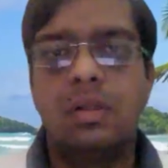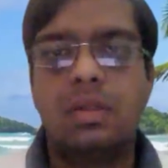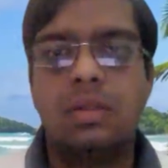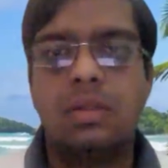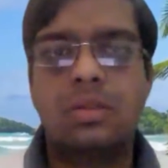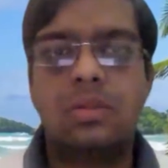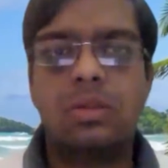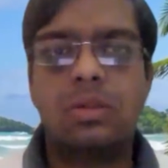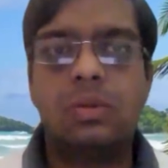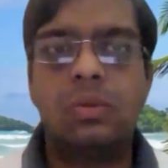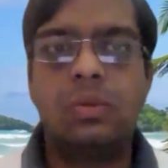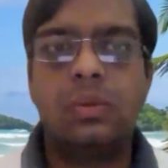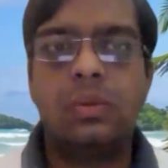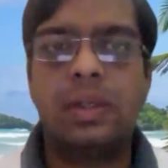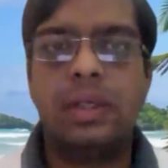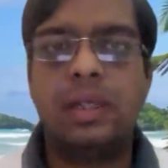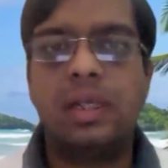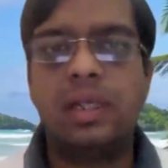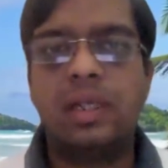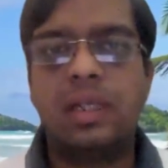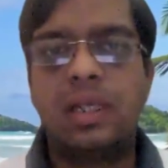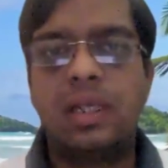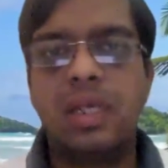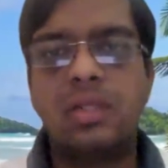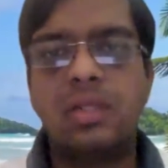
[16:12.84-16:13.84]
So
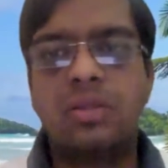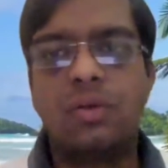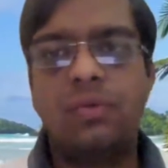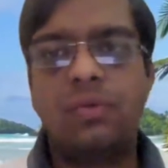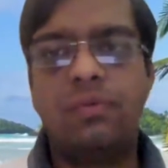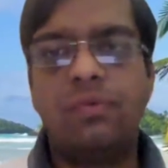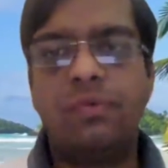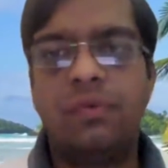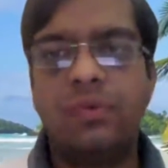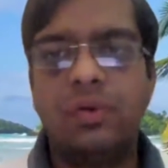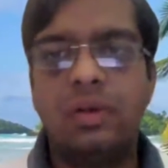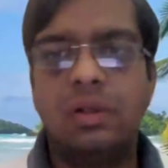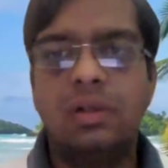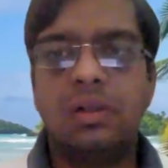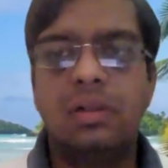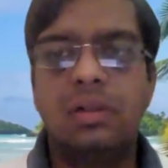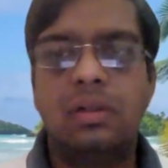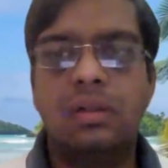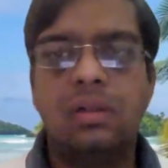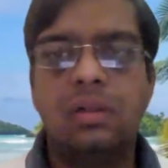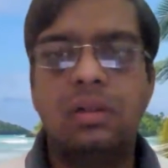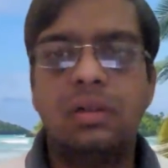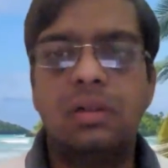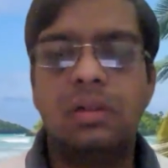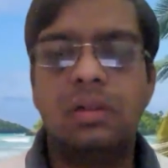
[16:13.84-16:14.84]
in case of
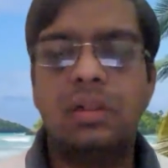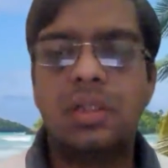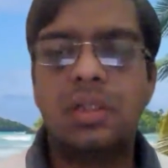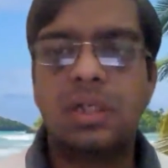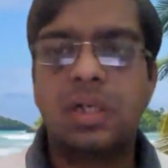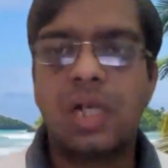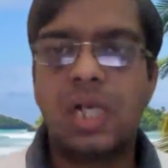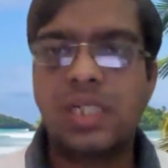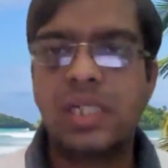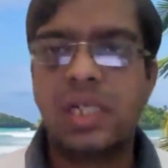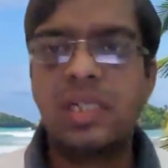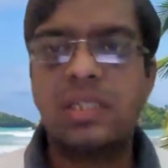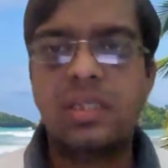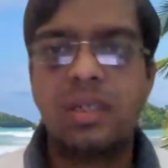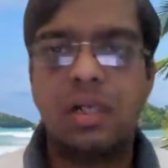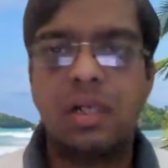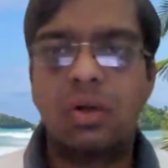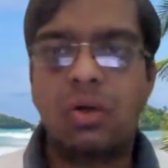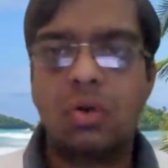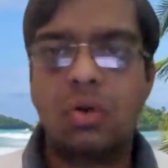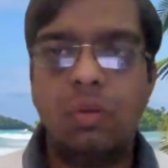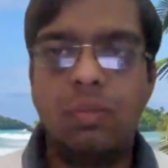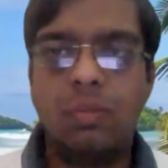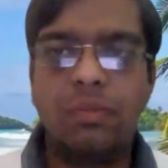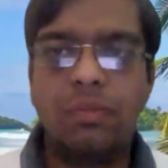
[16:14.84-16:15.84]
Cushing
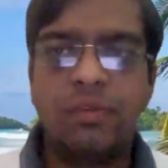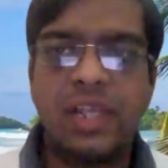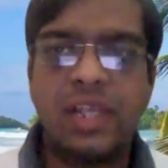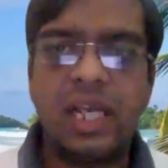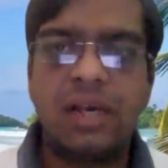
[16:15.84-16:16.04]
syndrome,